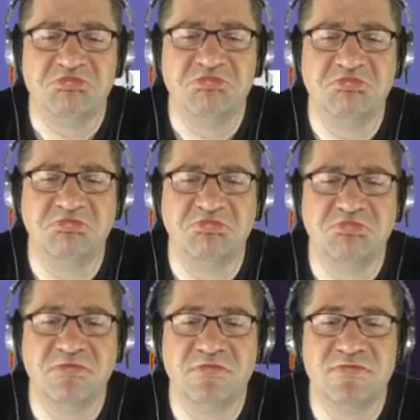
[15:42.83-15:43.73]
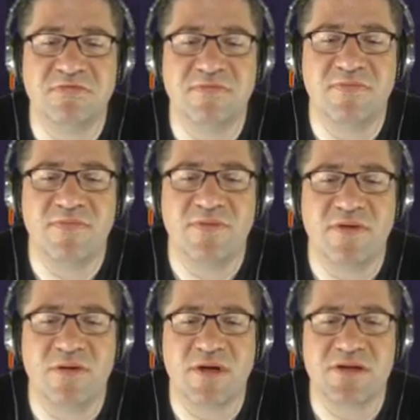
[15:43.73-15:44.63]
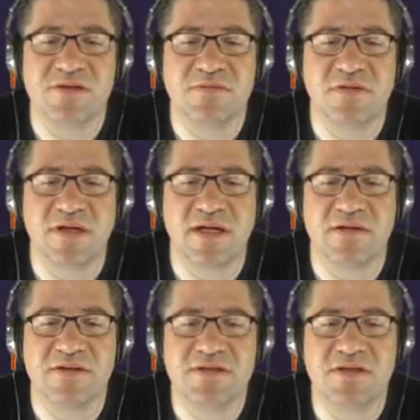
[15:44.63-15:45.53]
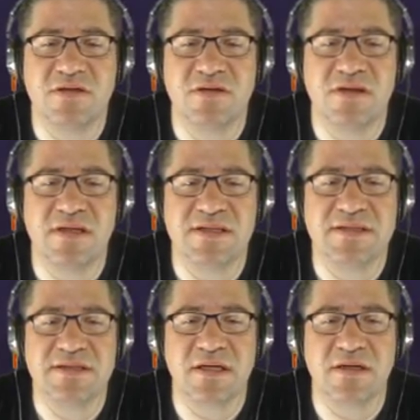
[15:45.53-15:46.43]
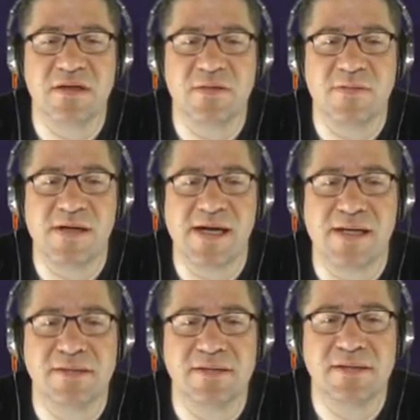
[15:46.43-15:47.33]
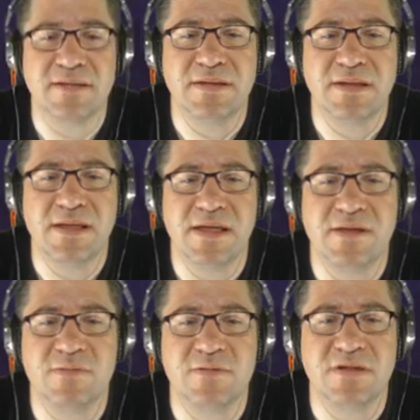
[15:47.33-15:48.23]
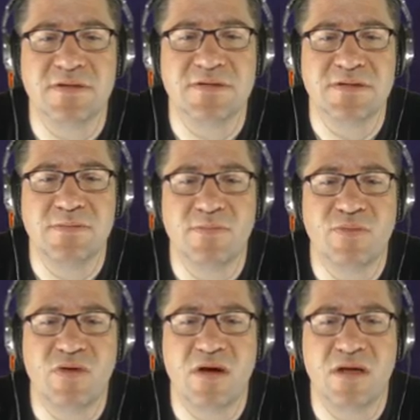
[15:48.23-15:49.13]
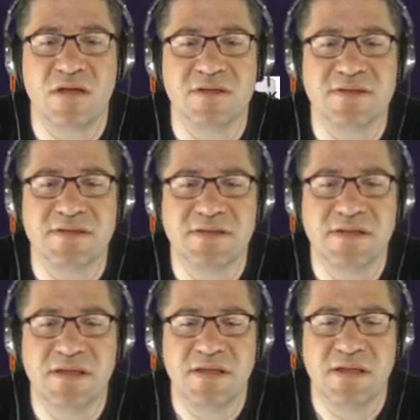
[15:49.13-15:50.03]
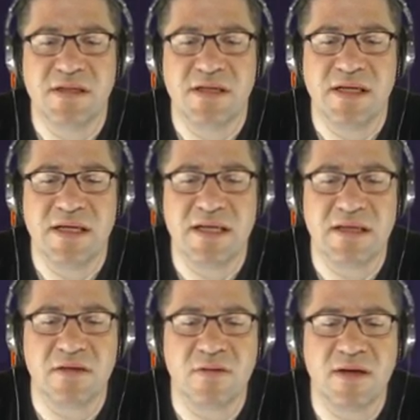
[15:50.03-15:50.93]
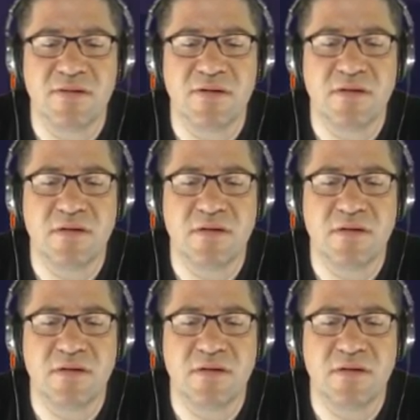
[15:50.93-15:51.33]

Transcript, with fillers: Oh gosh. Okay, let's turn this sucker around. I don't want those prongs hitting the ground.